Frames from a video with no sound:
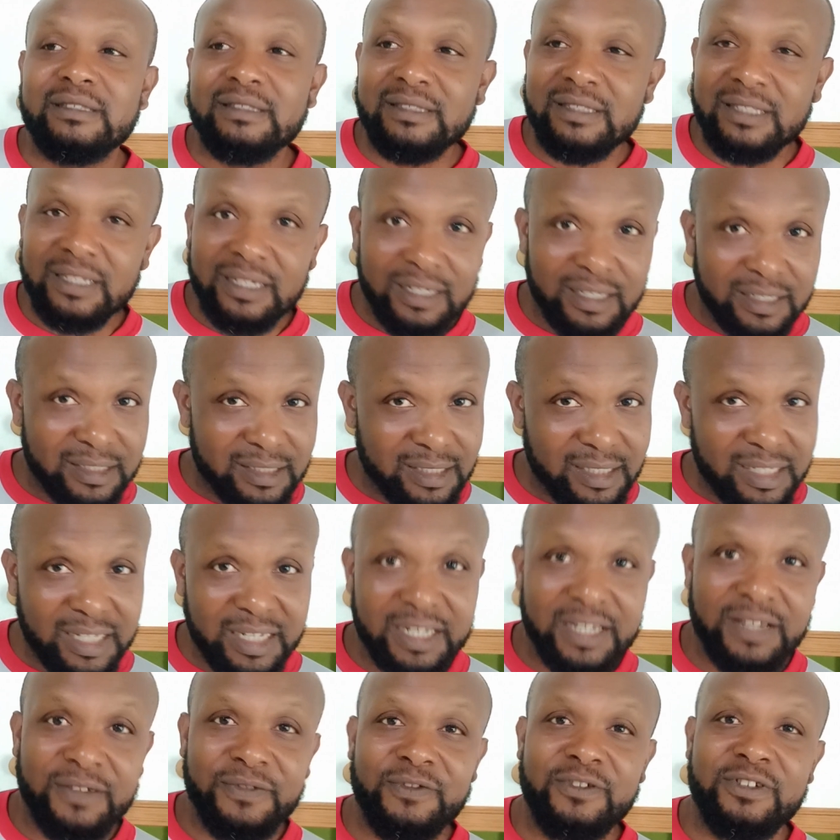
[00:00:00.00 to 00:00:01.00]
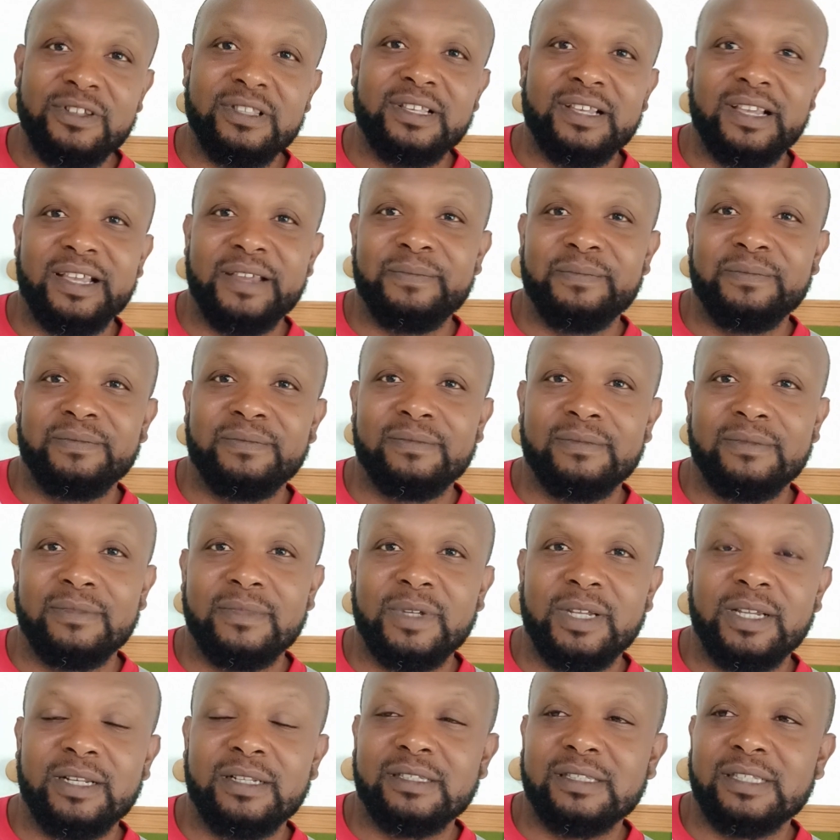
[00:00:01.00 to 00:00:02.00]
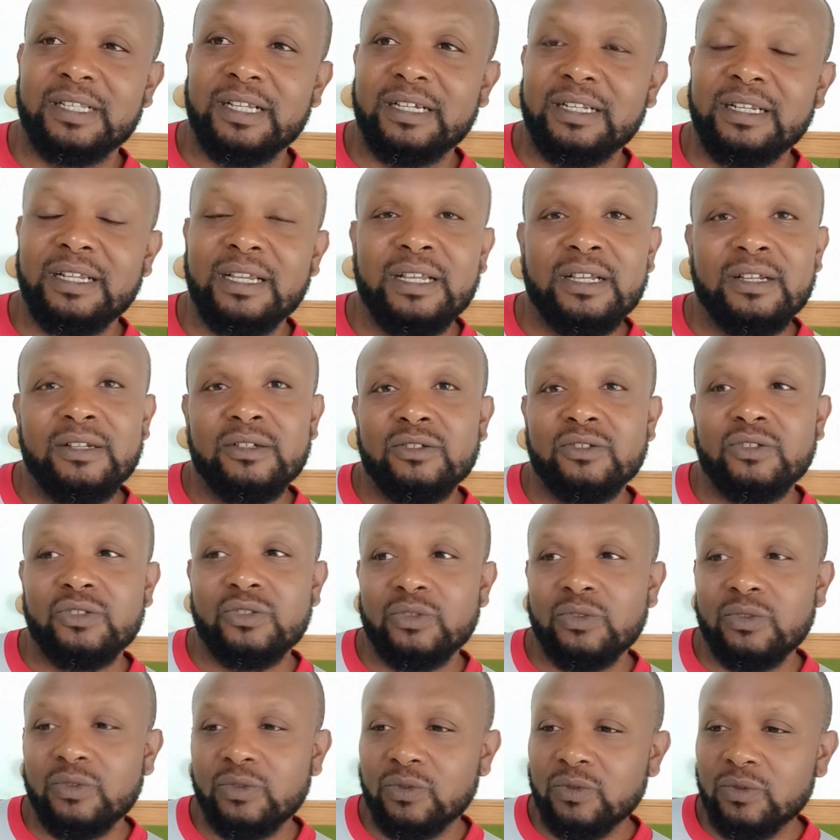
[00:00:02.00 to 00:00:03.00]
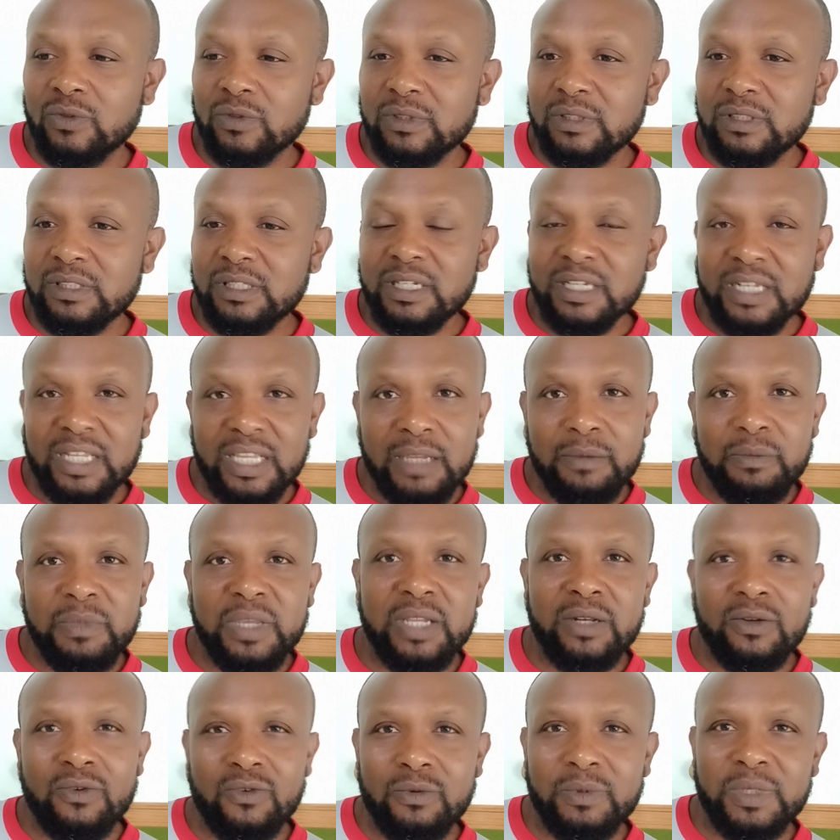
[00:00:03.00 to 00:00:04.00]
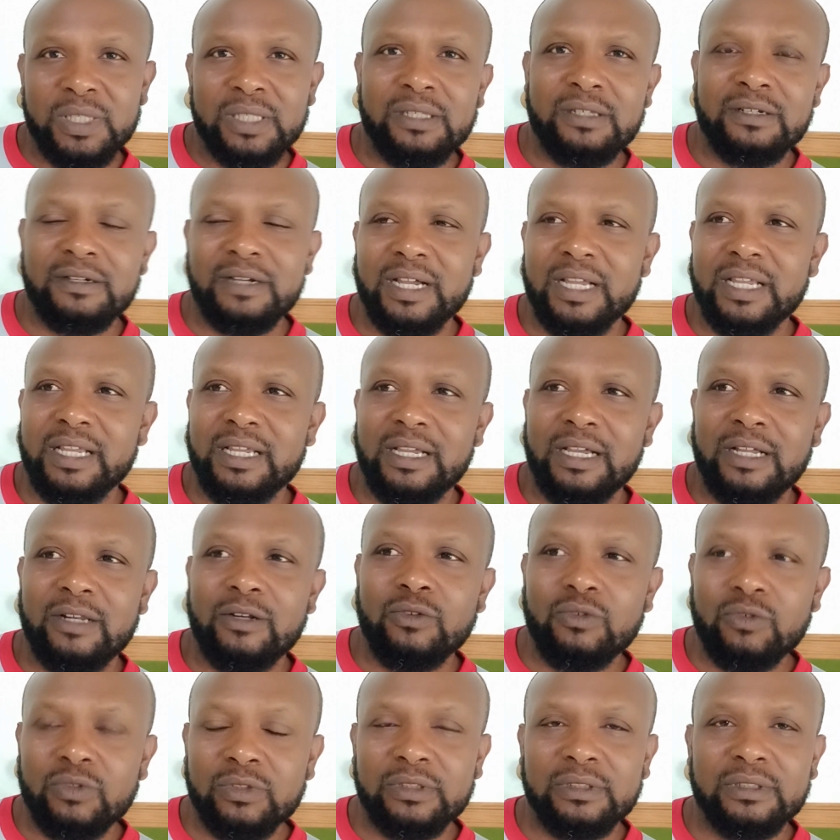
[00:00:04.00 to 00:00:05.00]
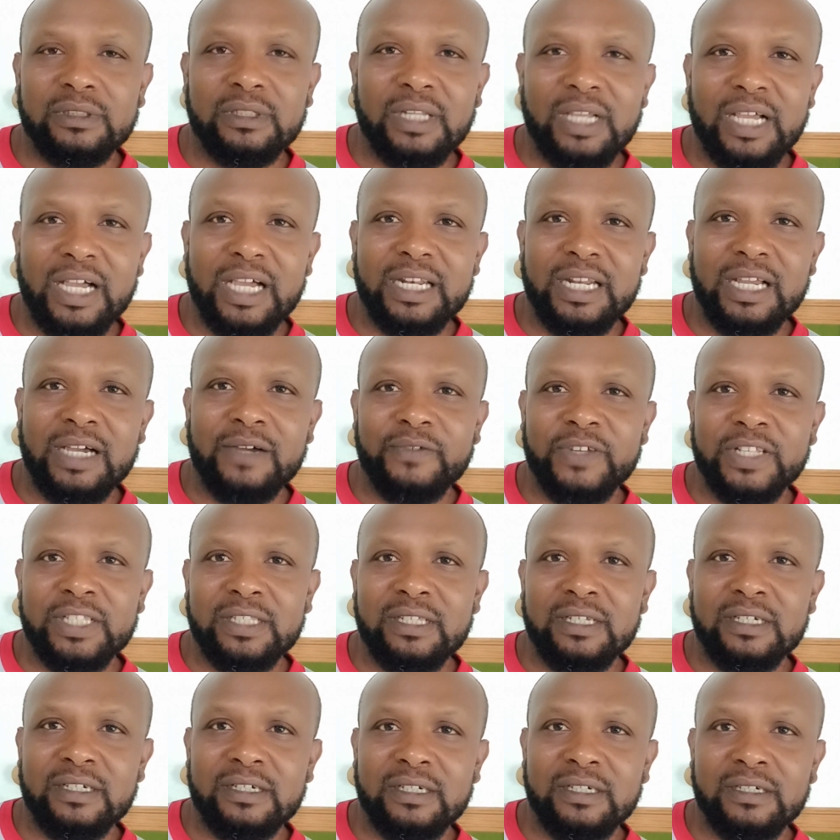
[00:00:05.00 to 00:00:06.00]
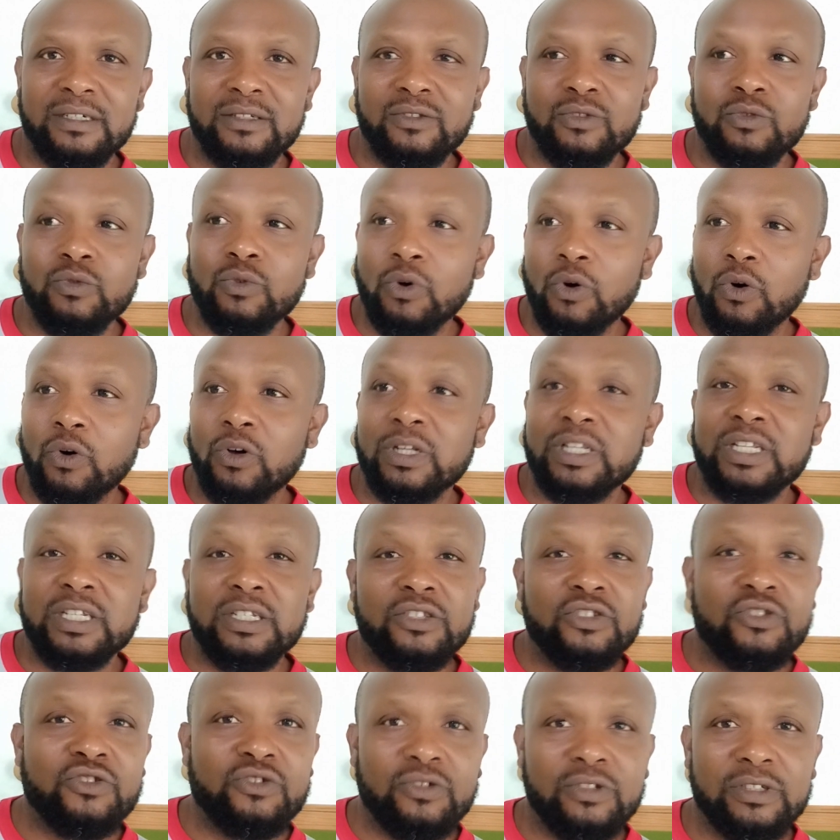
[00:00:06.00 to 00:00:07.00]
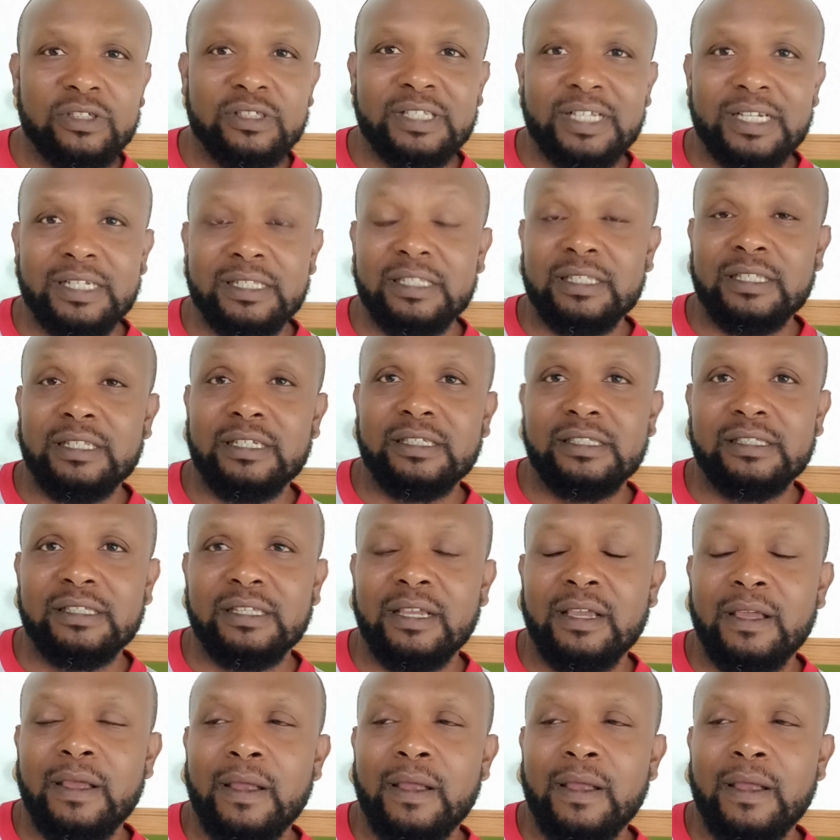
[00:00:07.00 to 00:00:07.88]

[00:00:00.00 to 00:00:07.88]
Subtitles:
they just need the free time, you understand? So today being home with Sarai alone and having to do all these chores as it is,